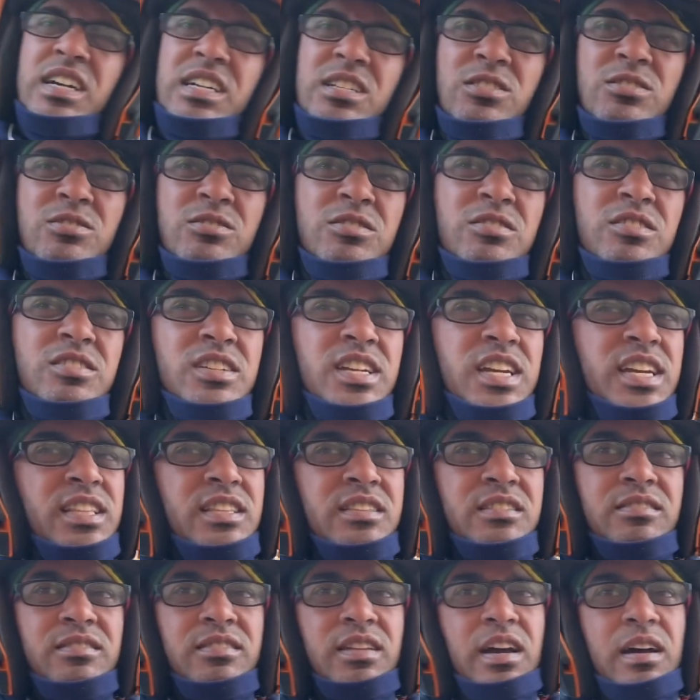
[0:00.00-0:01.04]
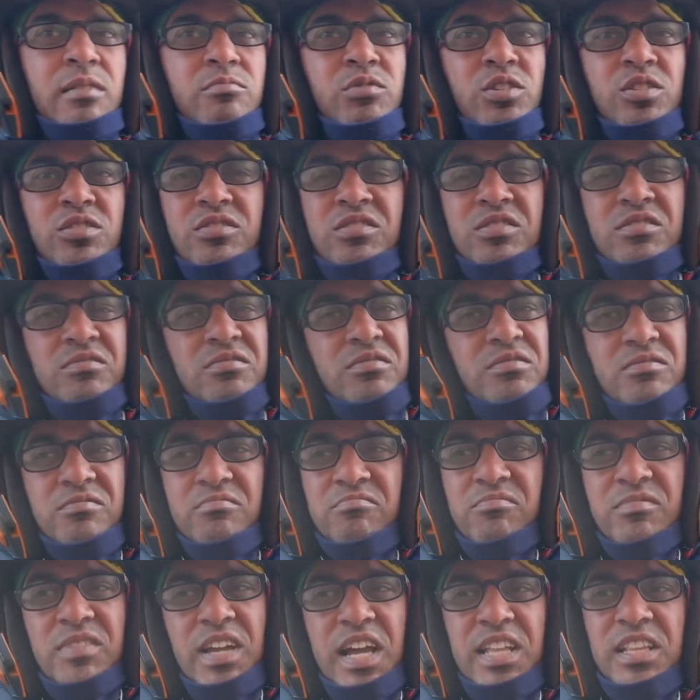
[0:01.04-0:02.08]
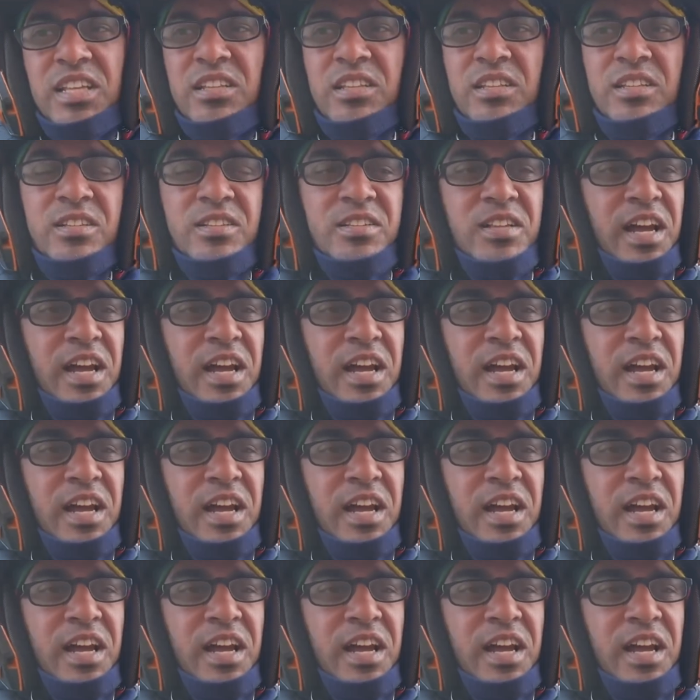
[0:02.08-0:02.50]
I don't know yet. I didn't